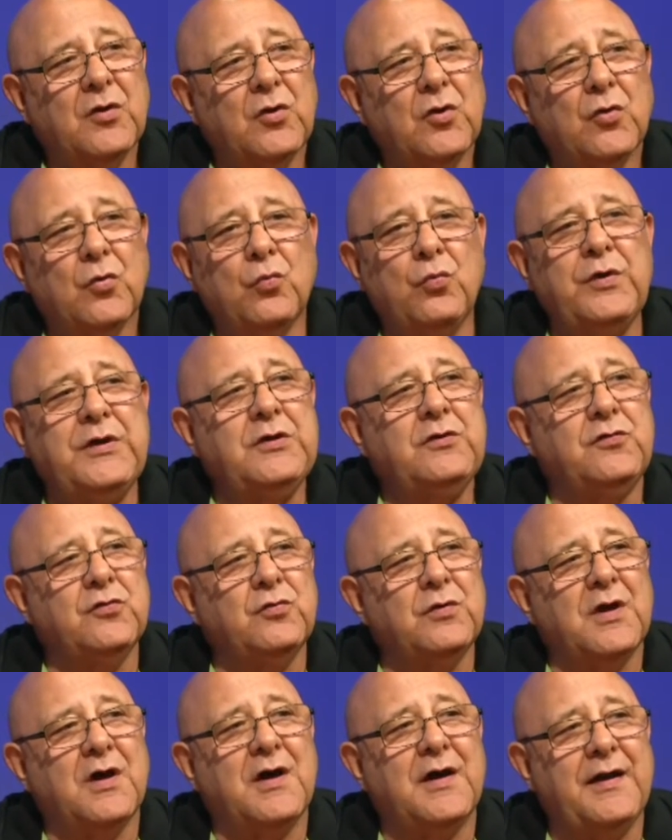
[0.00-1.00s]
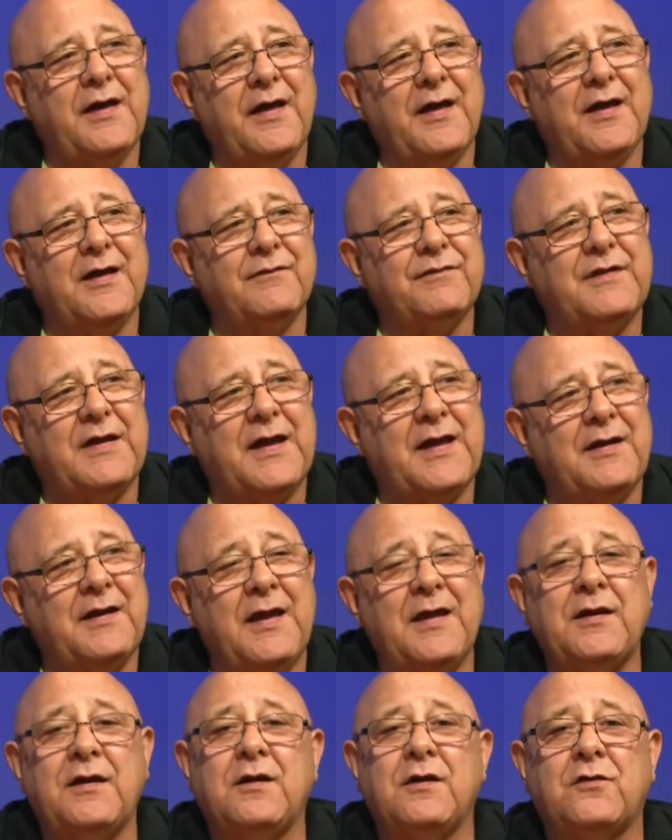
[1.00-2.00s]
we do not have that.
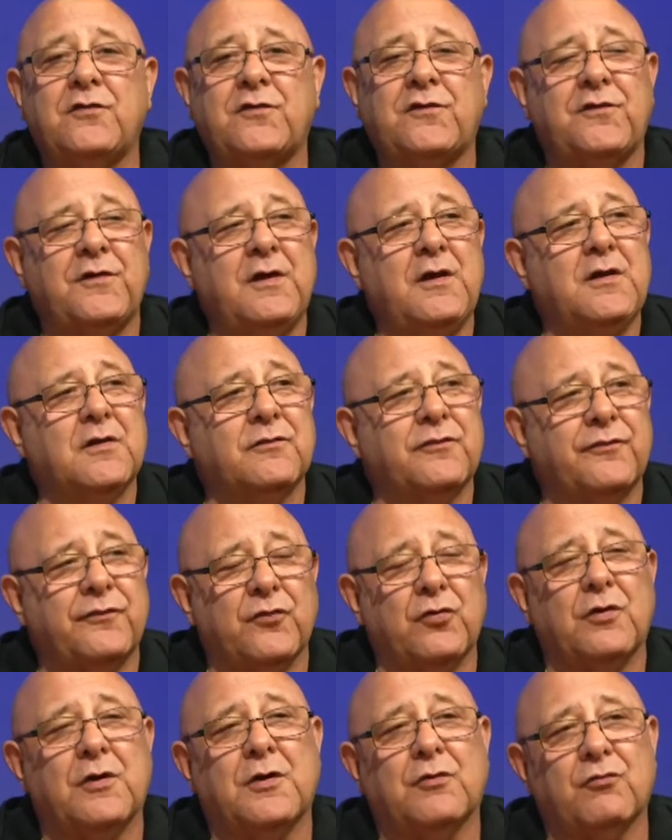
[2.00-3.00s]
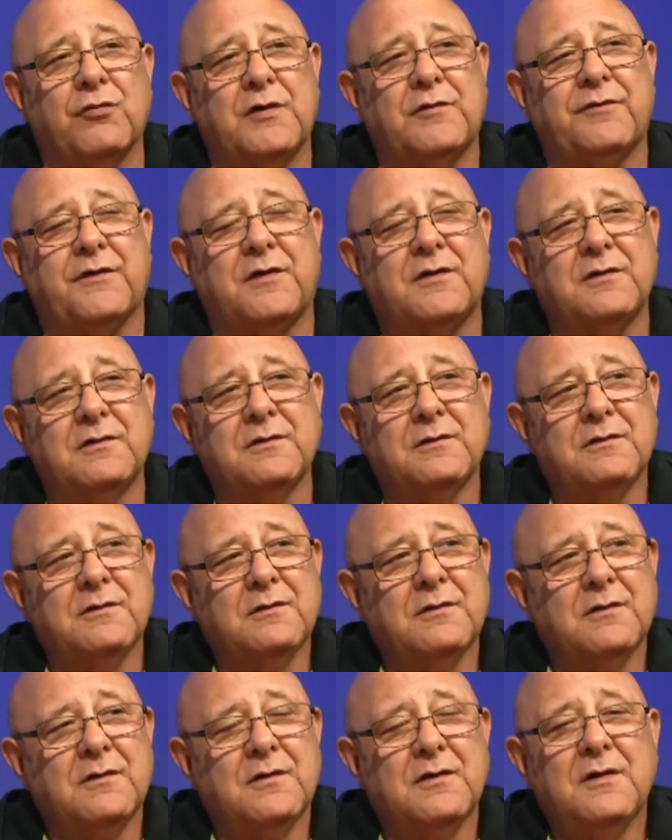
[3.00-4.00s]
And in the city of Fall River,
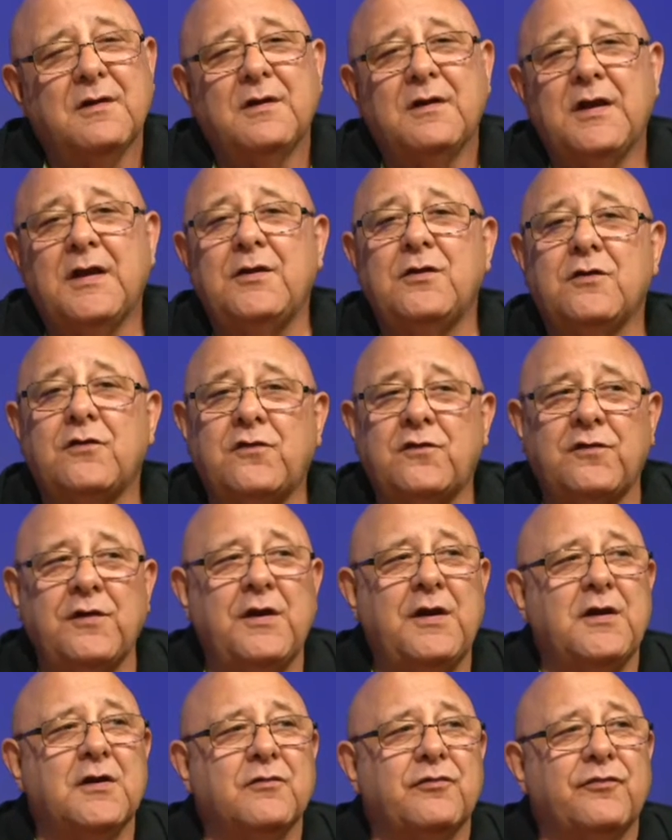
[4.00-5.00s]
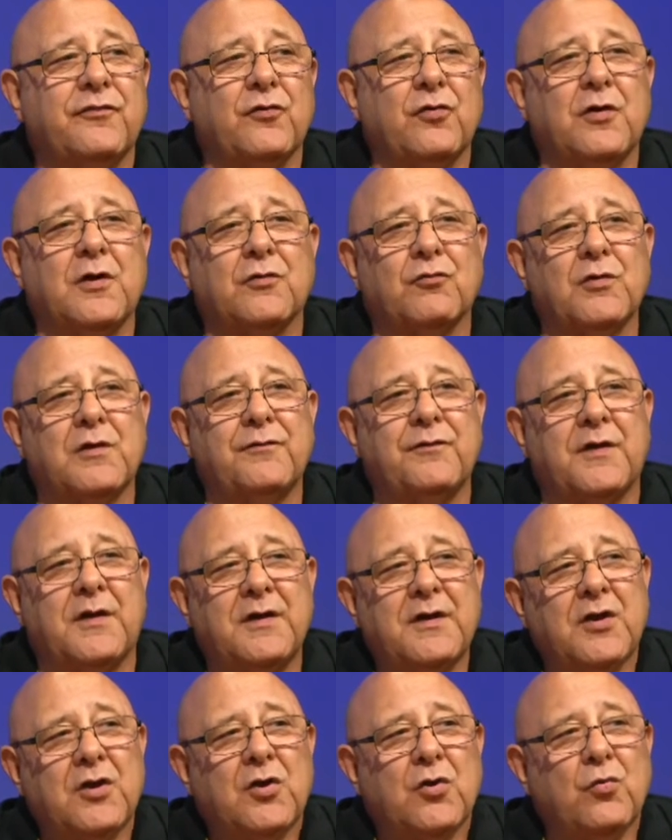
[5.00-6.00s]
in the city of Fall River,
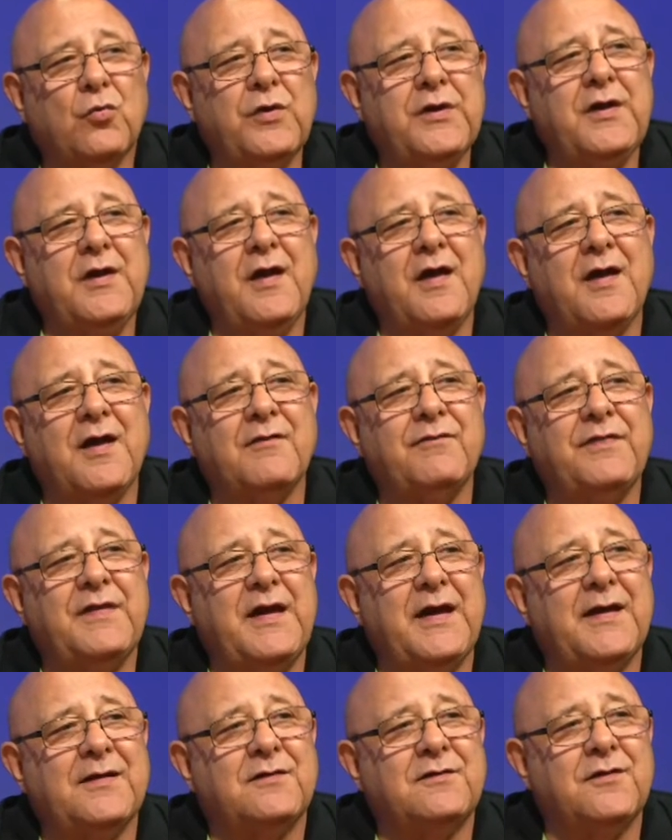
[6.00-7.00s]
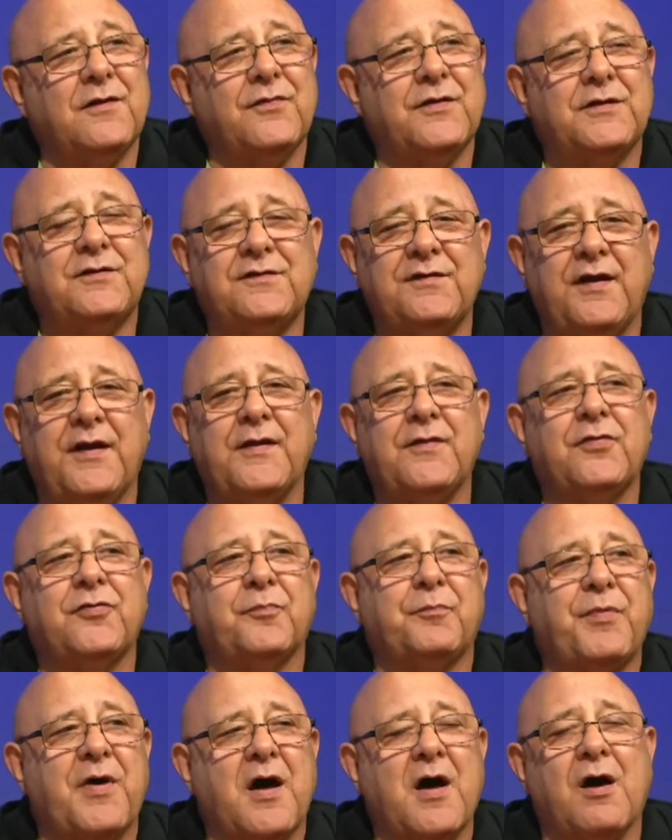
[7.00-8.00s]
we have that to the
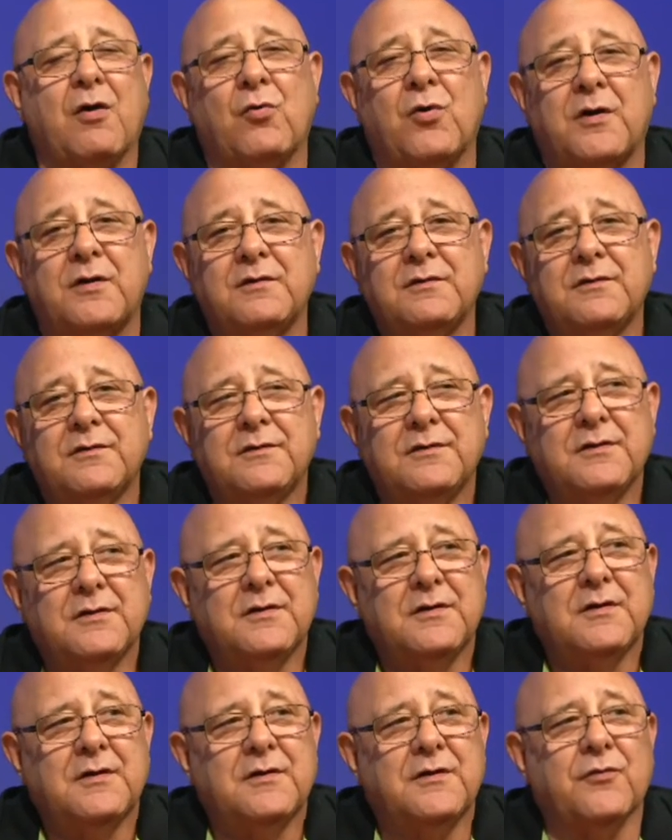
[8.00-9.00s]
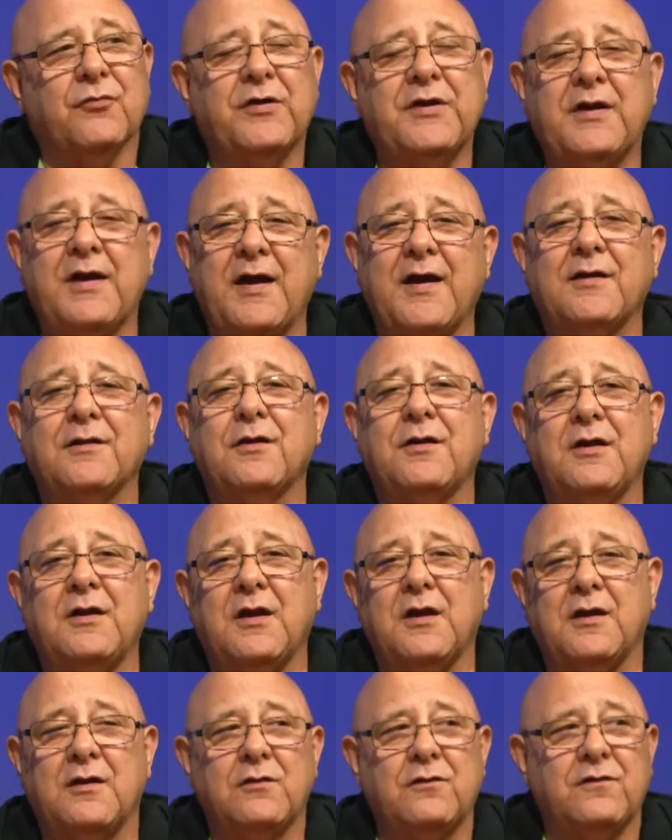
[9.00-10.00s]
tenth power. The
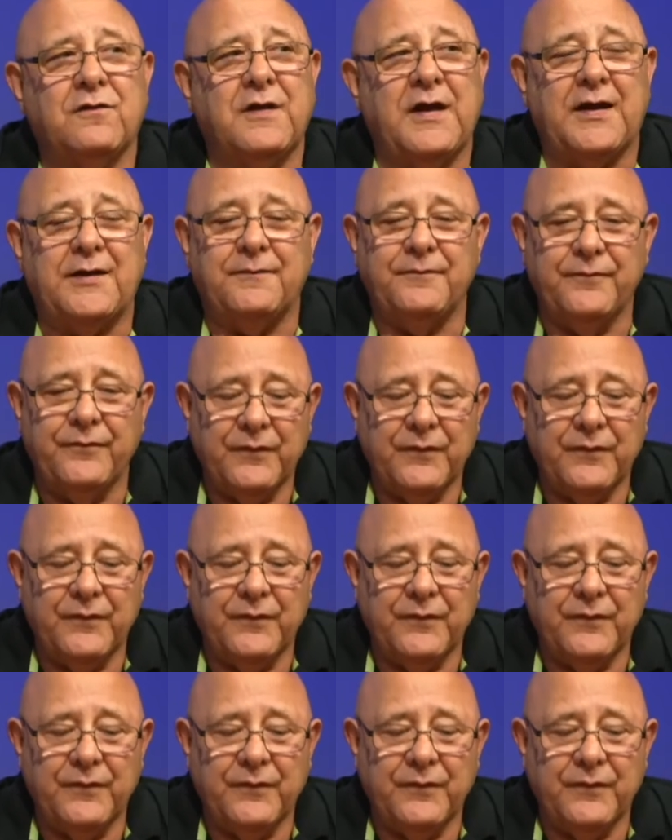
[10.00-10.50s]
reality is that,